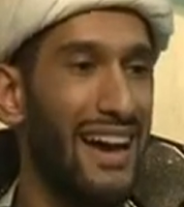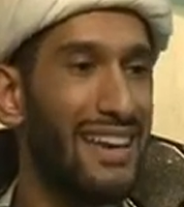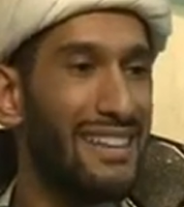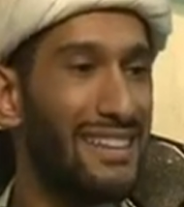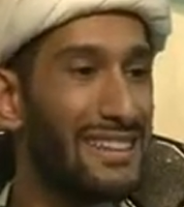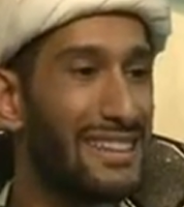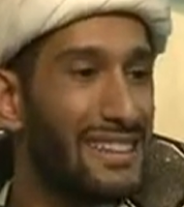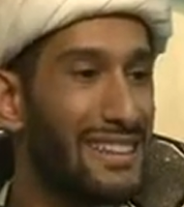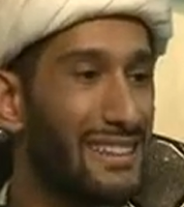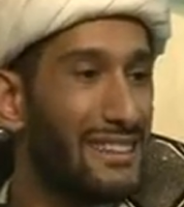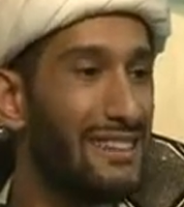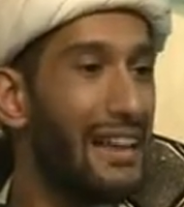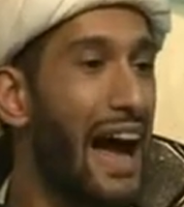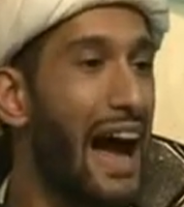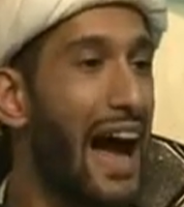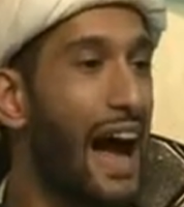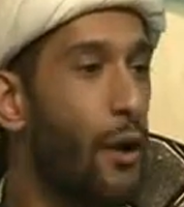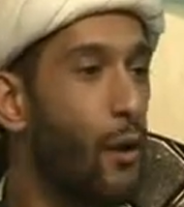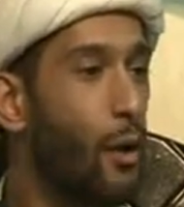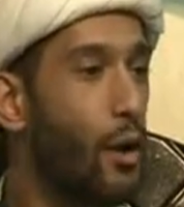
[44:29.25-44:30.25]

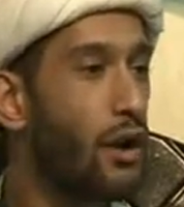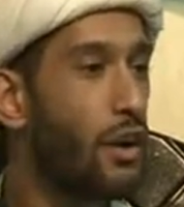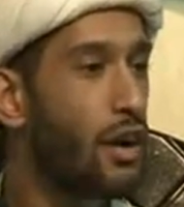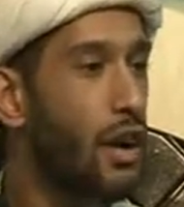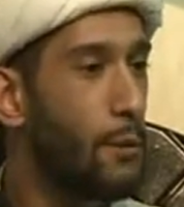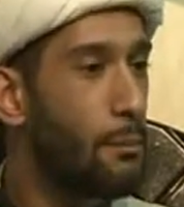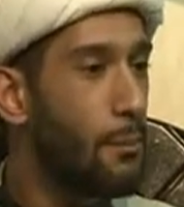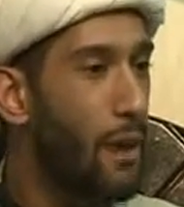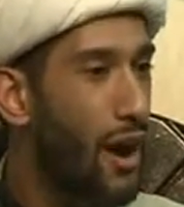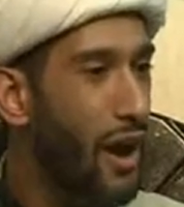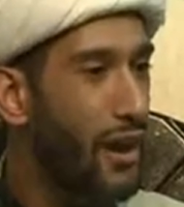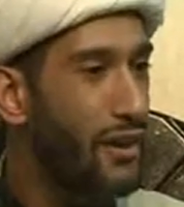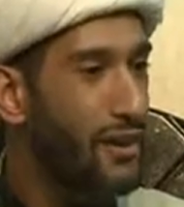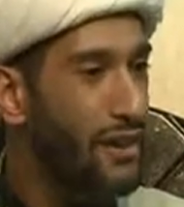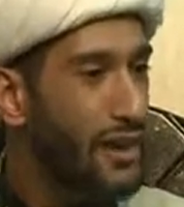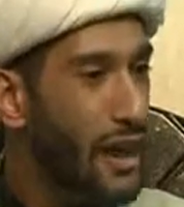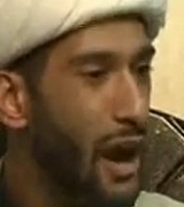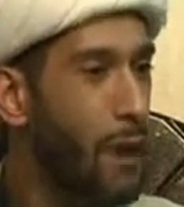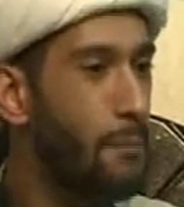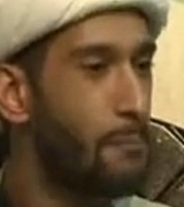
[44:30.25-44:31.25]
until our
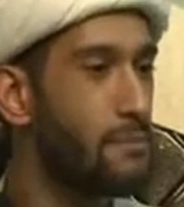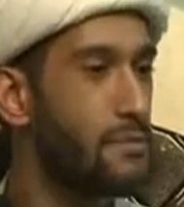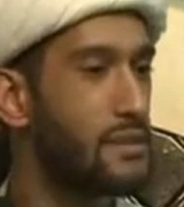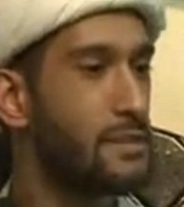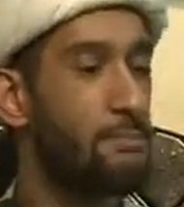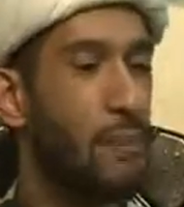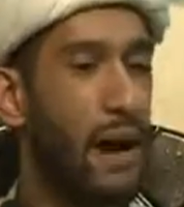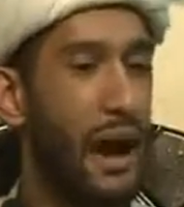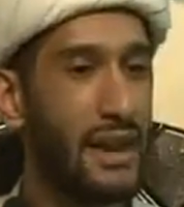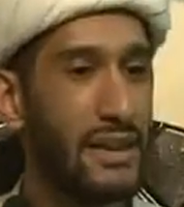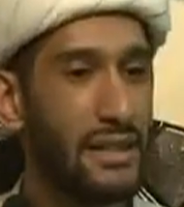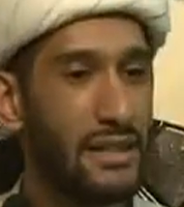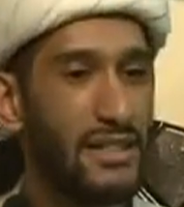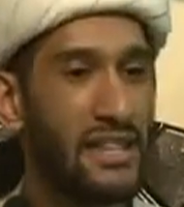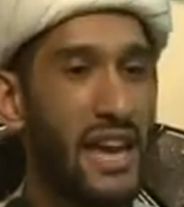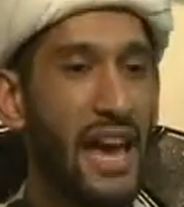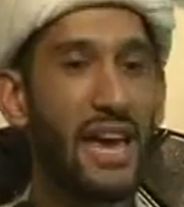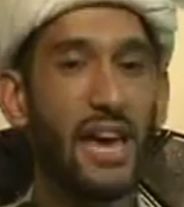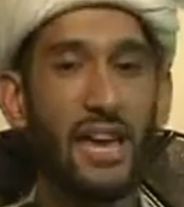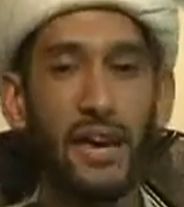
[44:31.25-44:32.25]
command comes
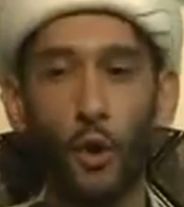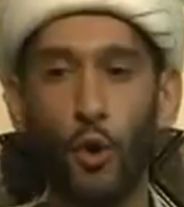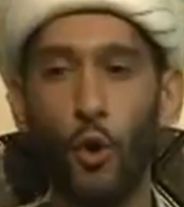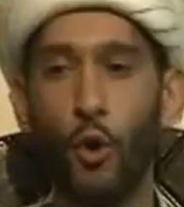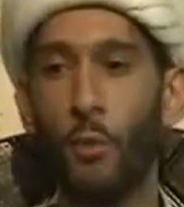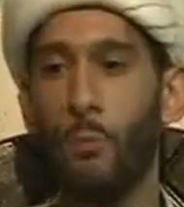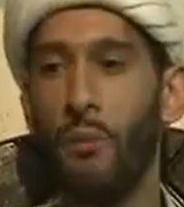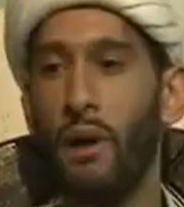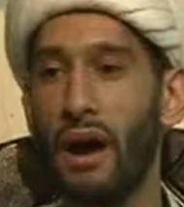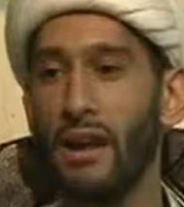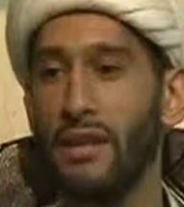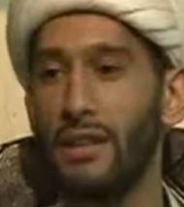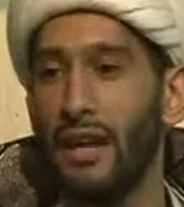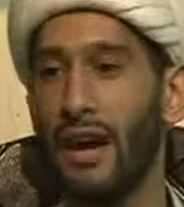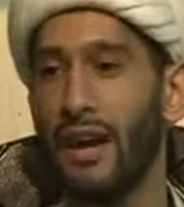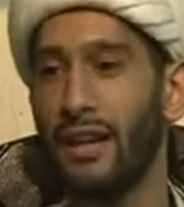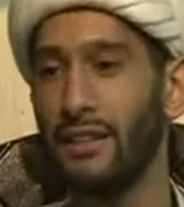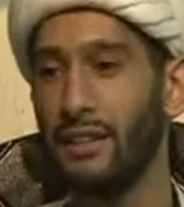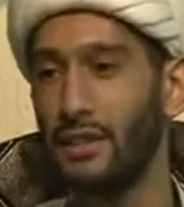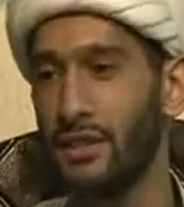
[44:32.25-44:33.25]
by day or by
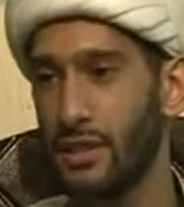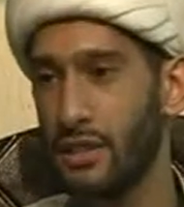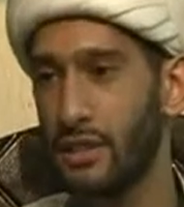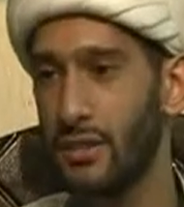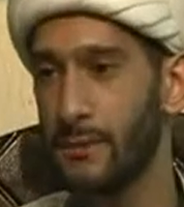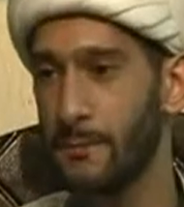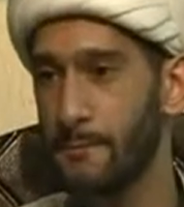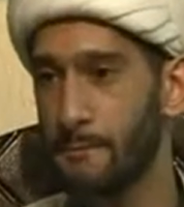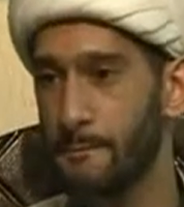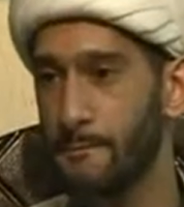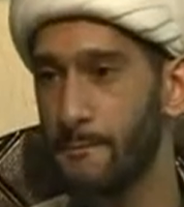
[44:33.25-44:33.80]
night.